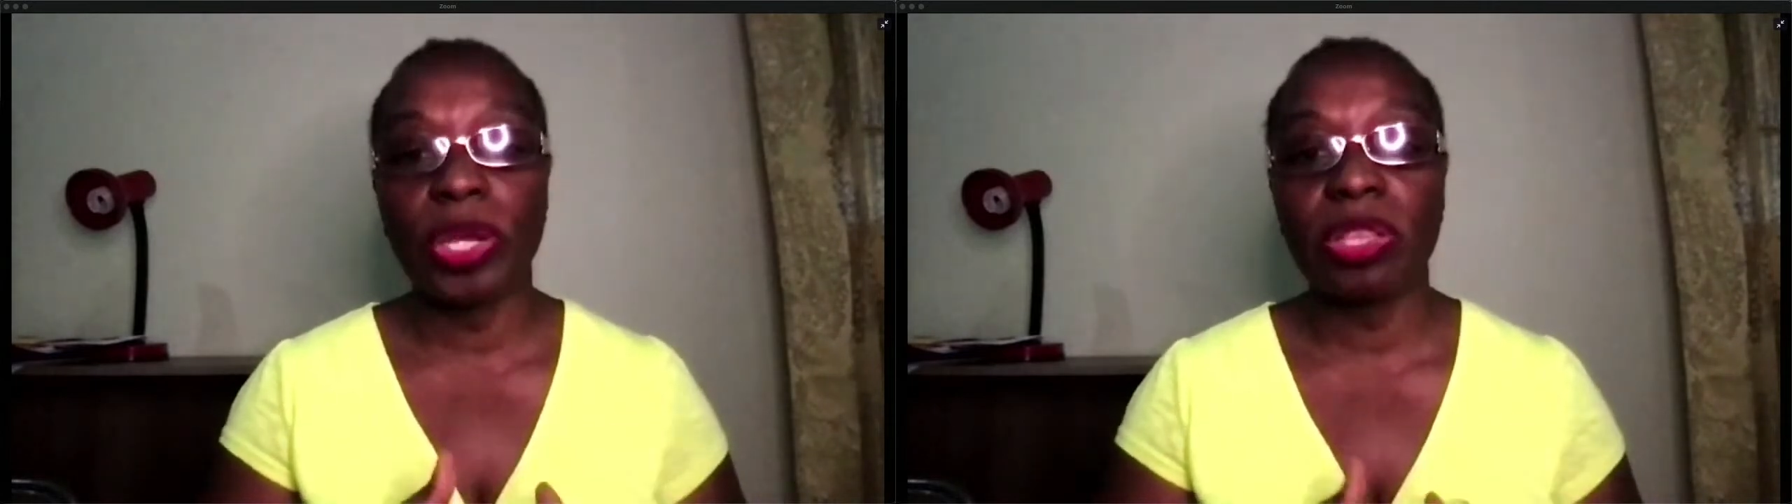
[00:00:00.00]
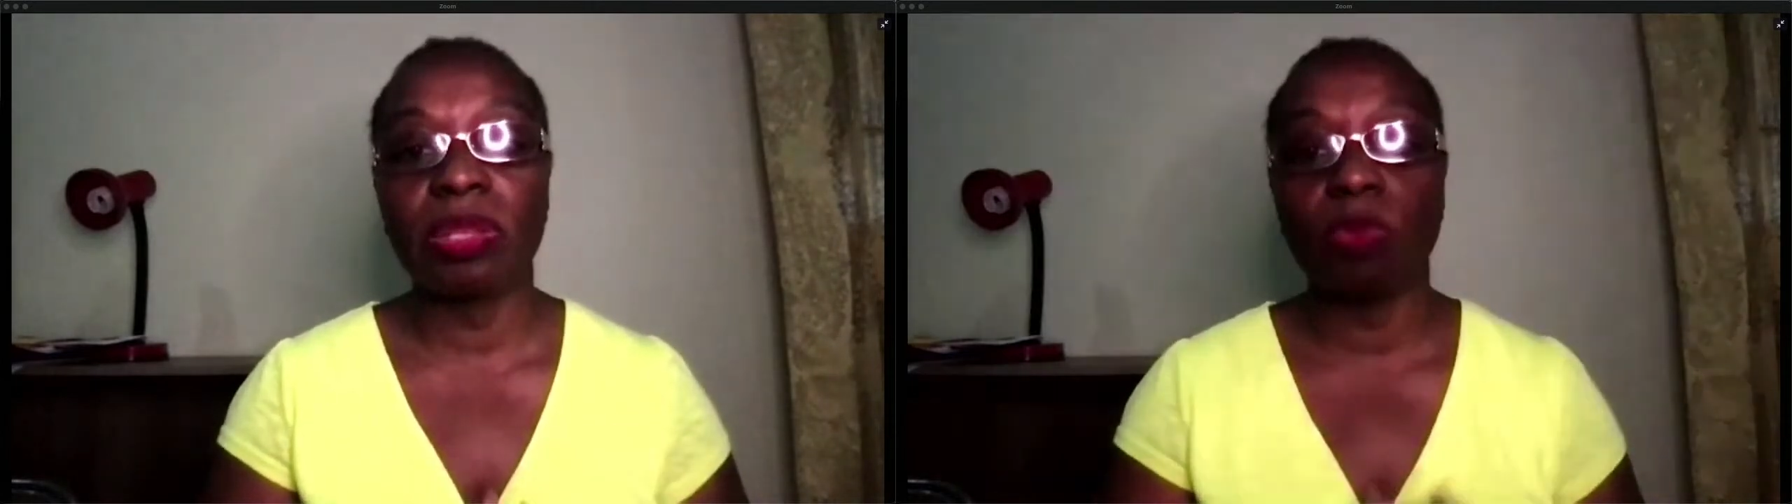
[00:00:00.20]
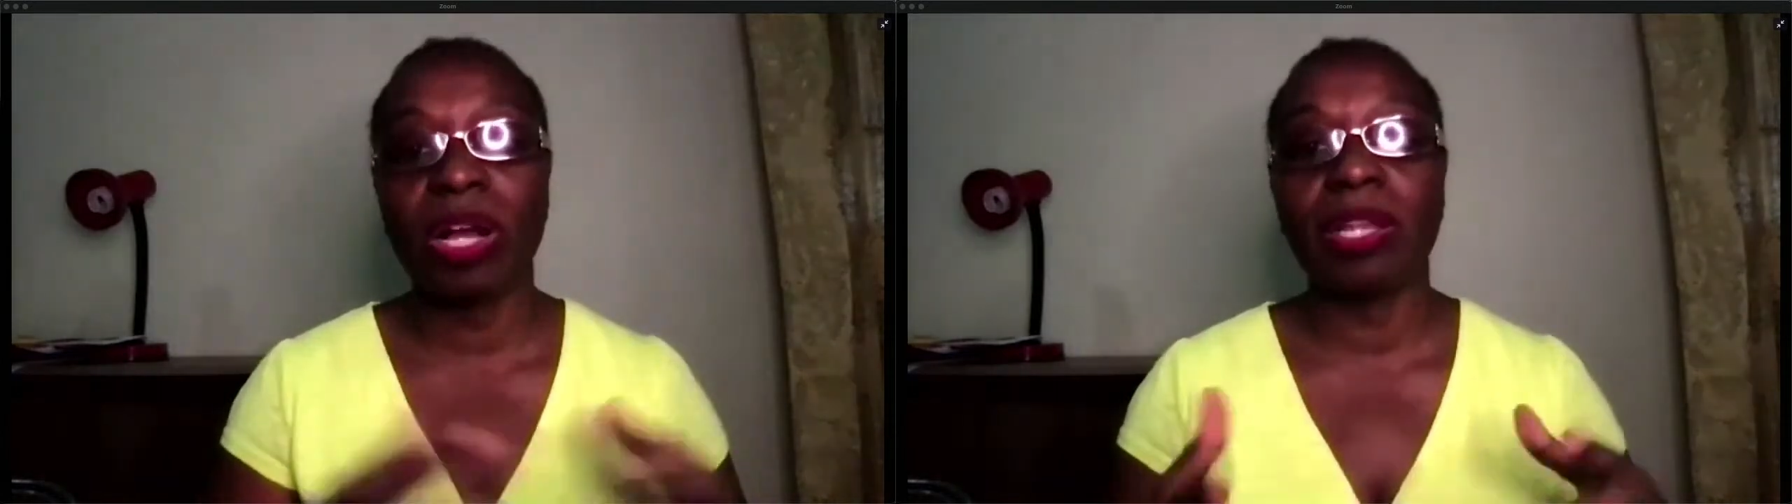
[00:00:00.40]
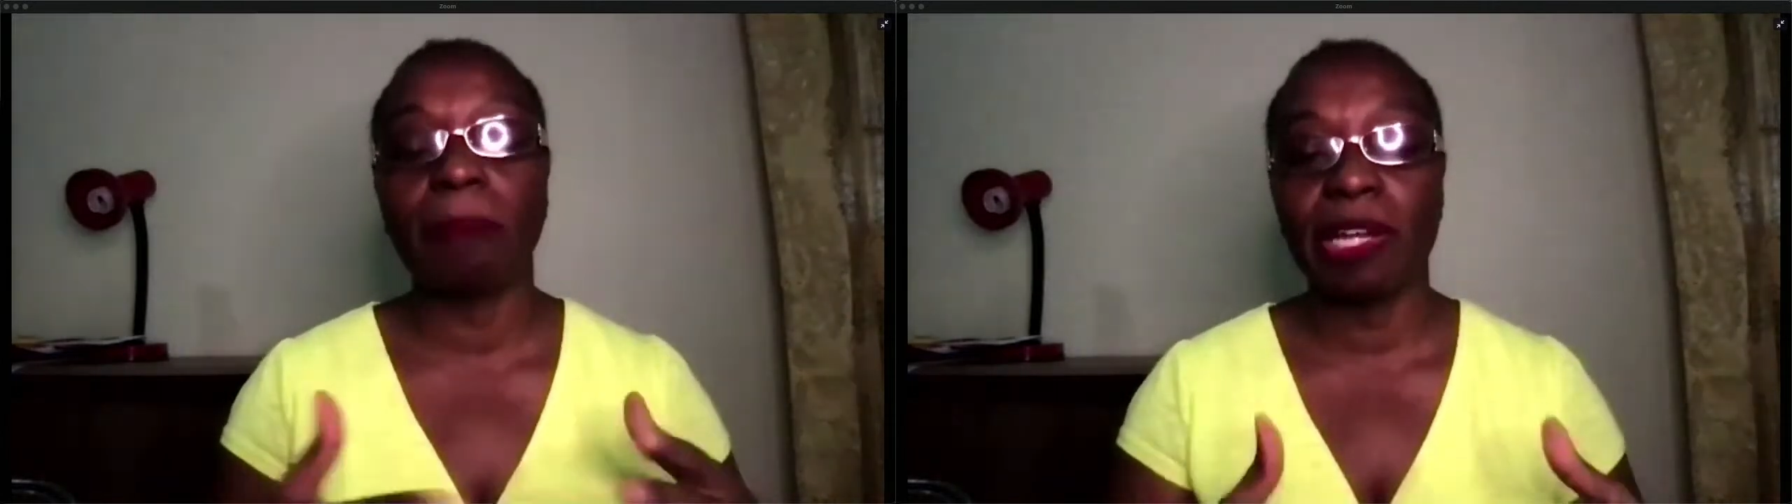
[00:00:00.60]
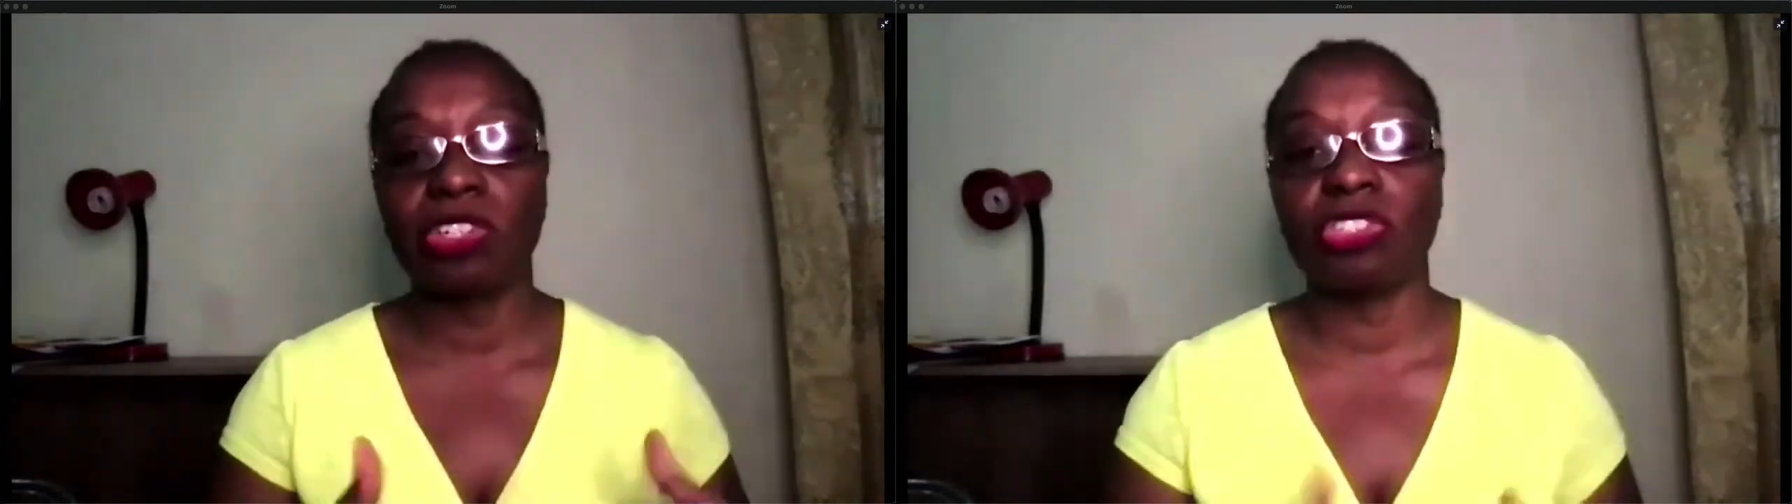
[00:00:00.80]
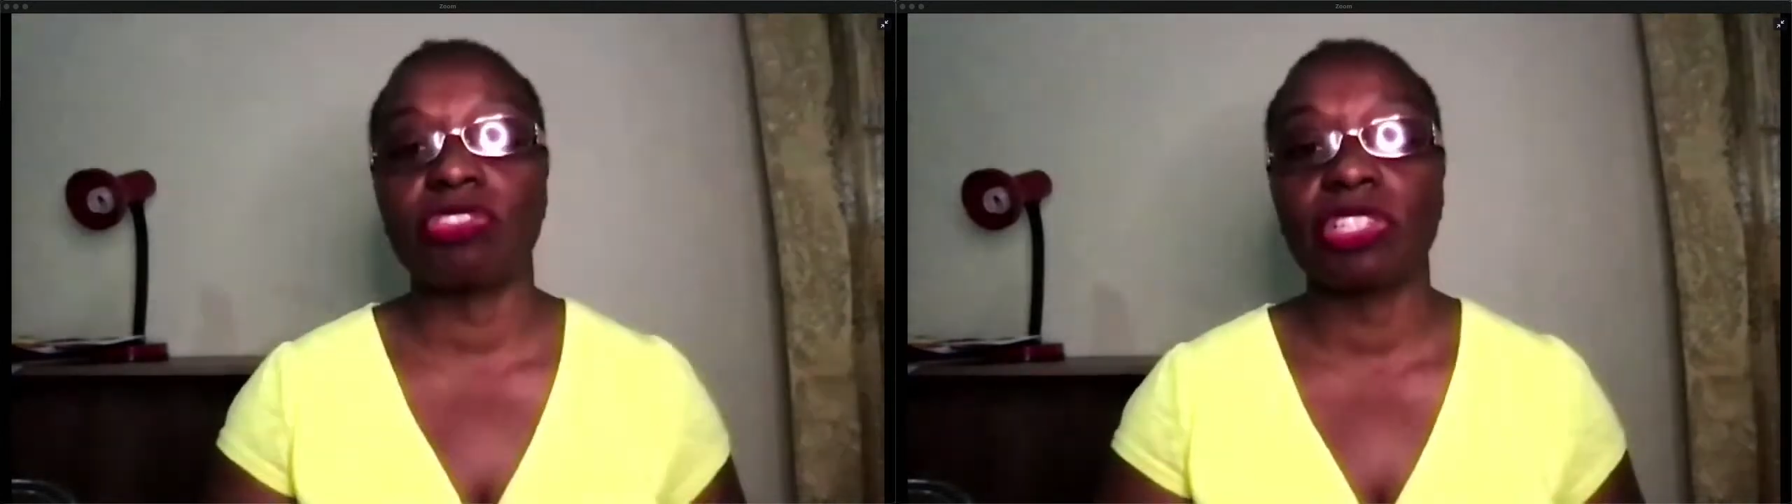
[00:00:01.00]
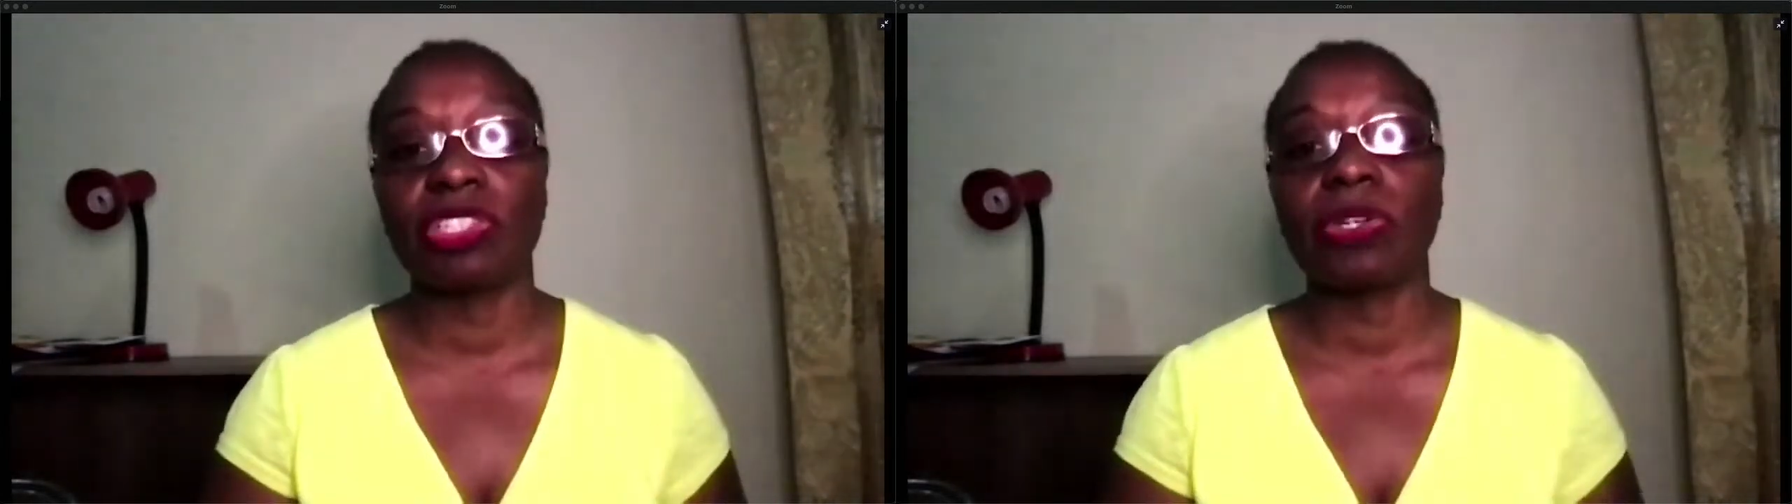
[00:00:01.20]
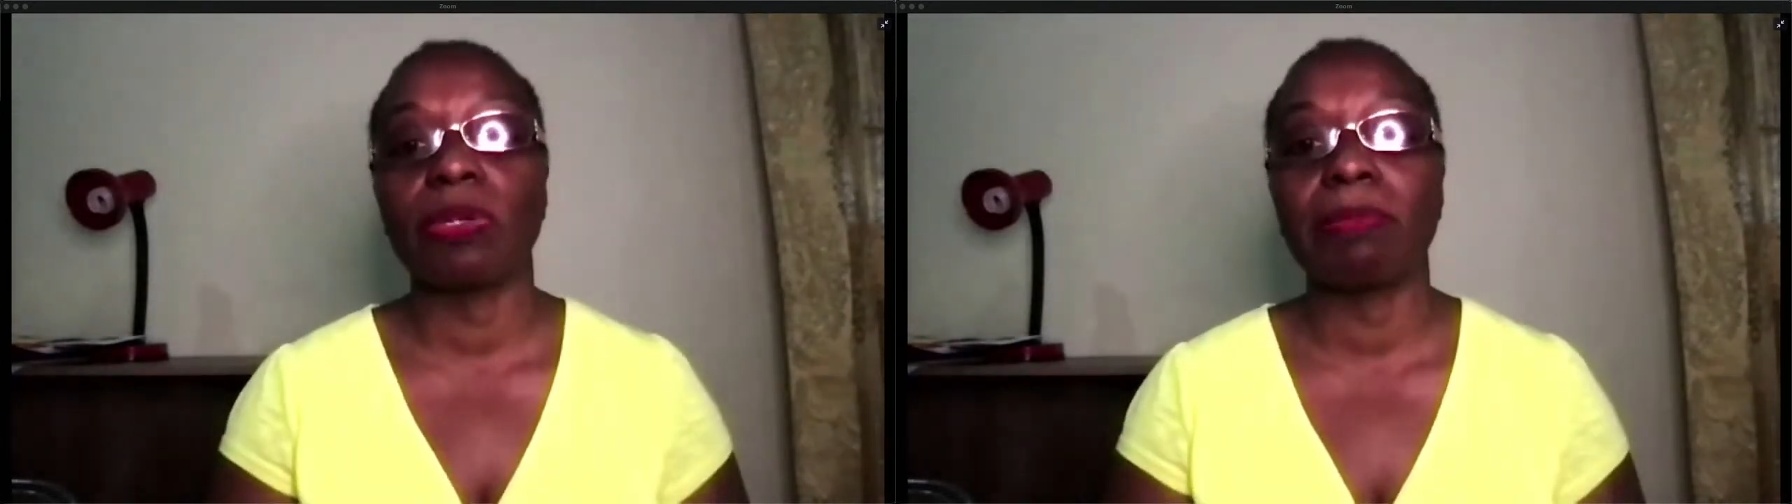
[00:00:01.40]
while the patients are on
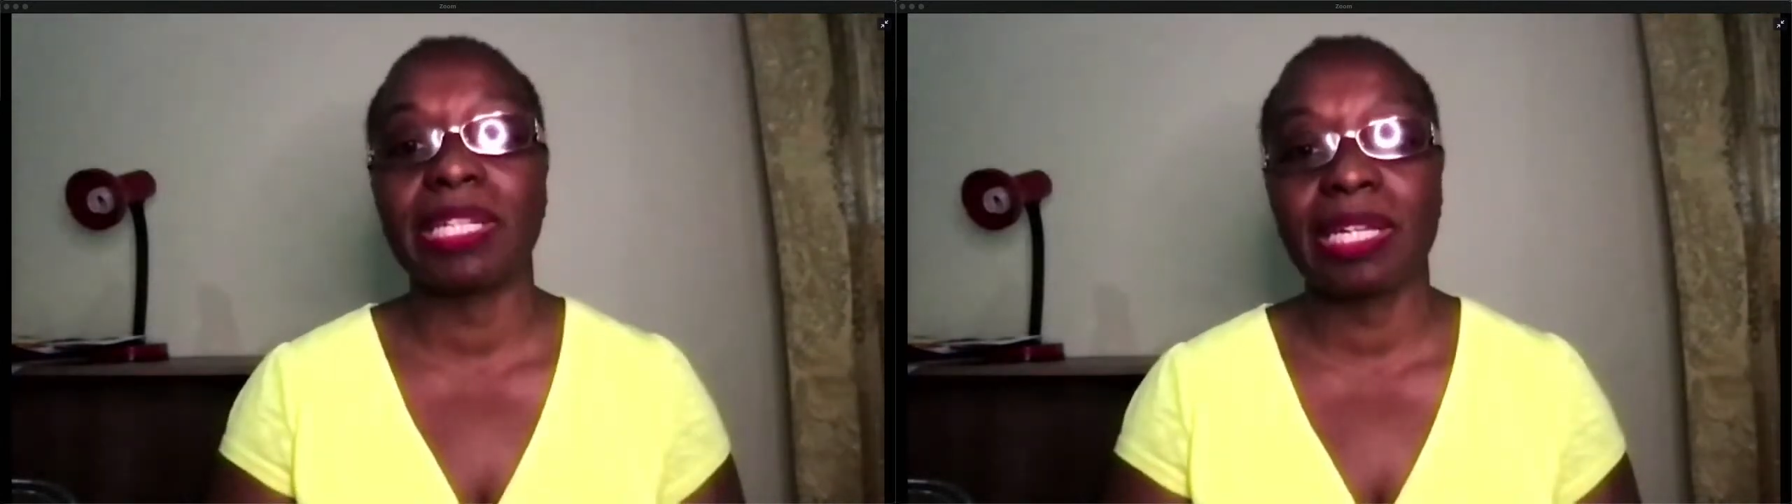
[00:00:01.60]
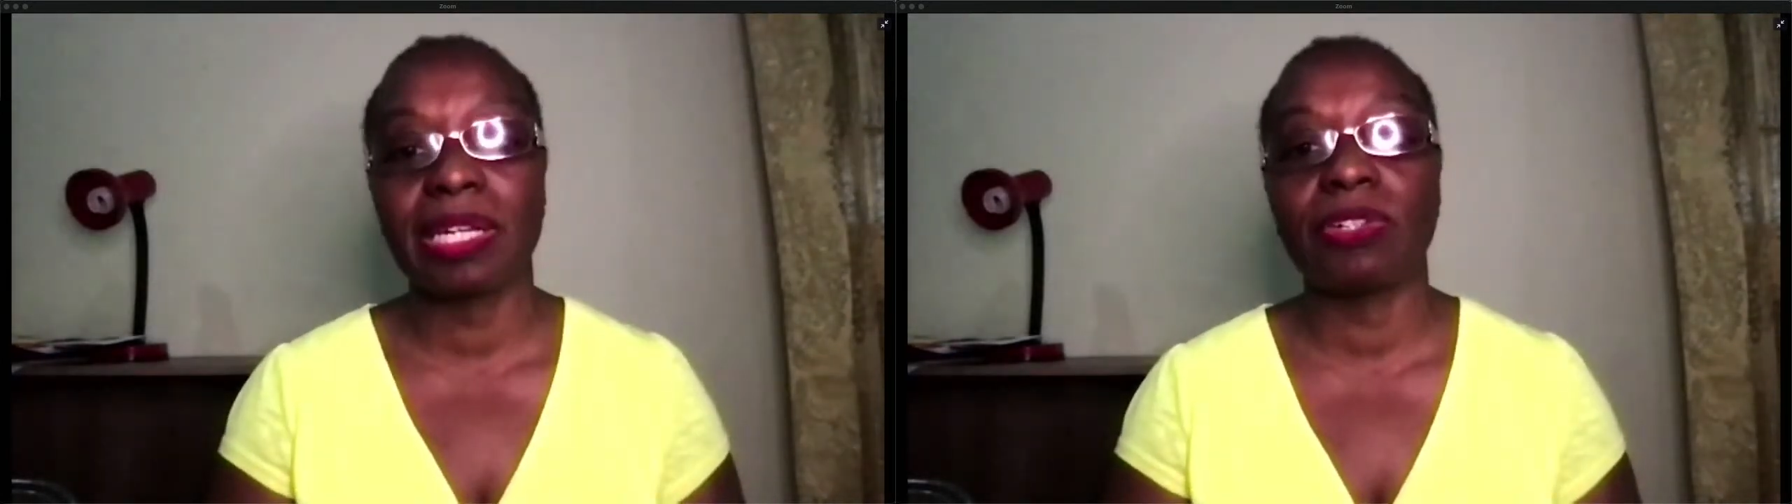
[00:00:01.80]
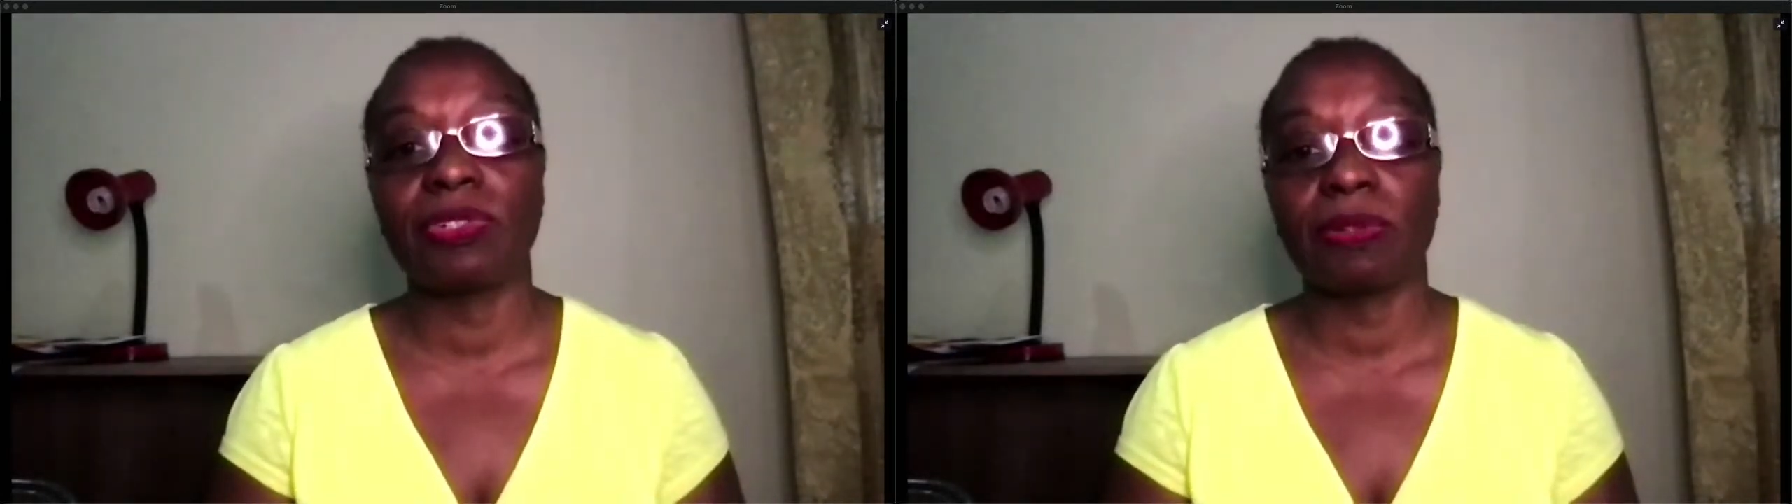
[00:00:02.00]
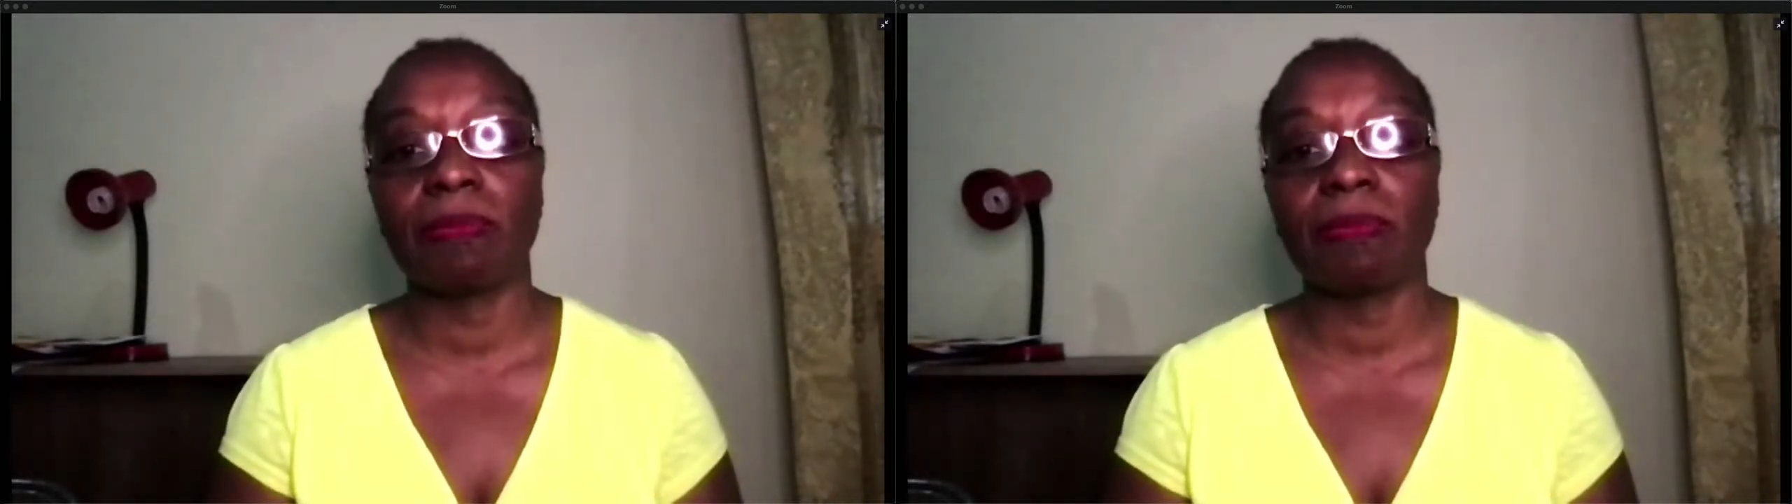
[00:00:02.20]
certain medication.